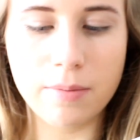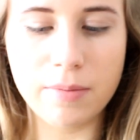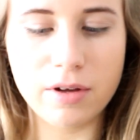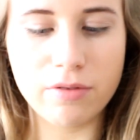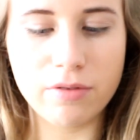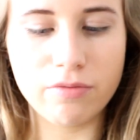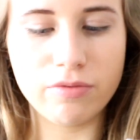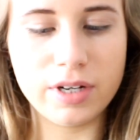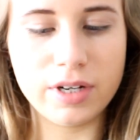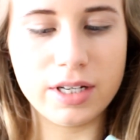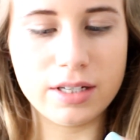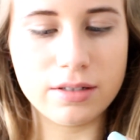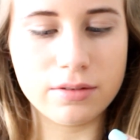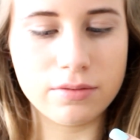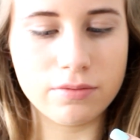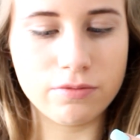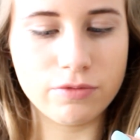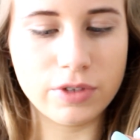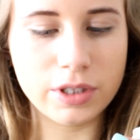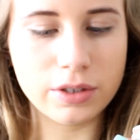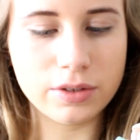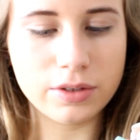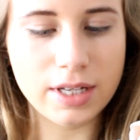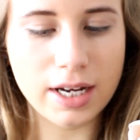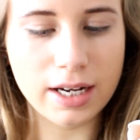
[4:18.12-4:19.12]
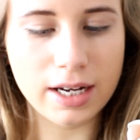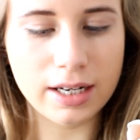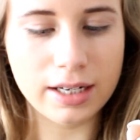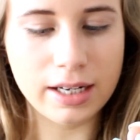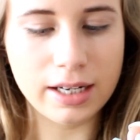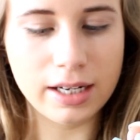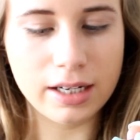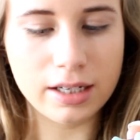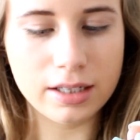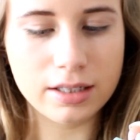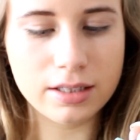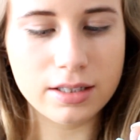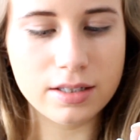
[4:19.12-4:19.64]
a Real
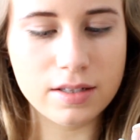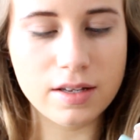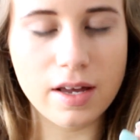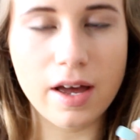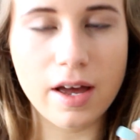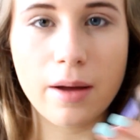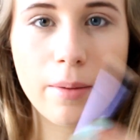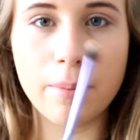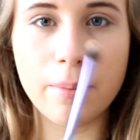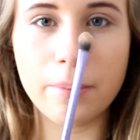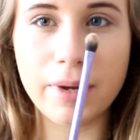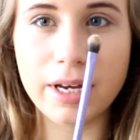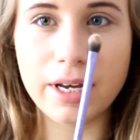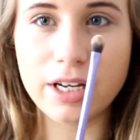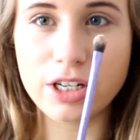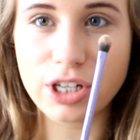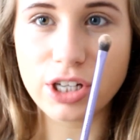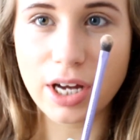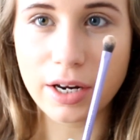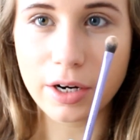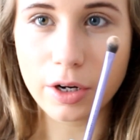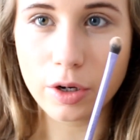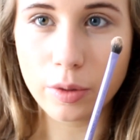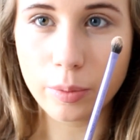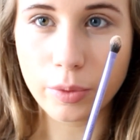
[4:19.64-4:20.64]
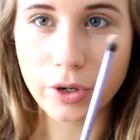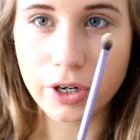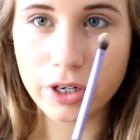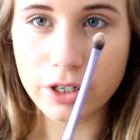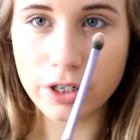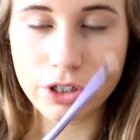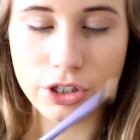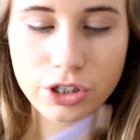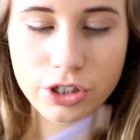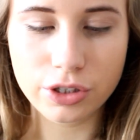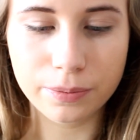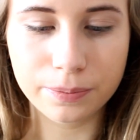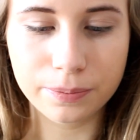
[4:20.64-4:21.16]
Techniques base shadow
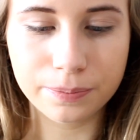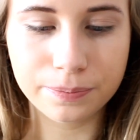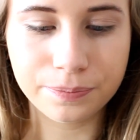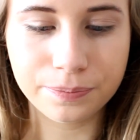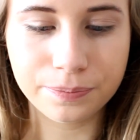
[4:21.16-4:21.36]
brush.